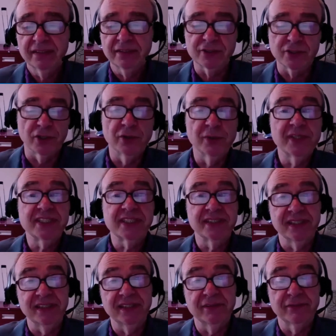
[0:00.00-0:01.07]
There's always a
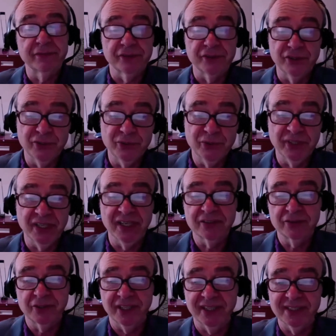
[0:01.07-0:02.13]
need for new
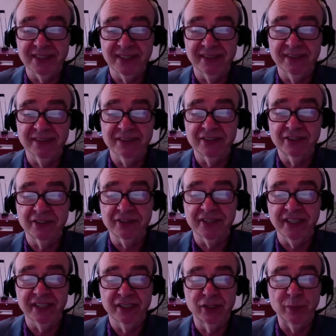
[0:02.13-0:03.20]
young translators to
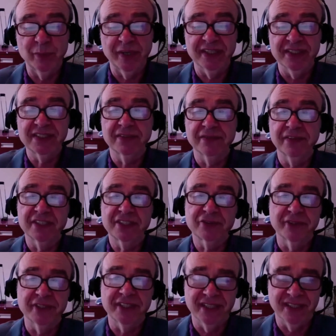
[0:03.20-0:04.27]
take the place of
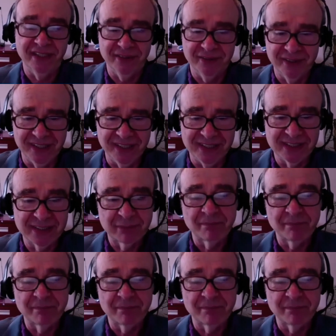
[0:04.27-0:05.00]
us retirees.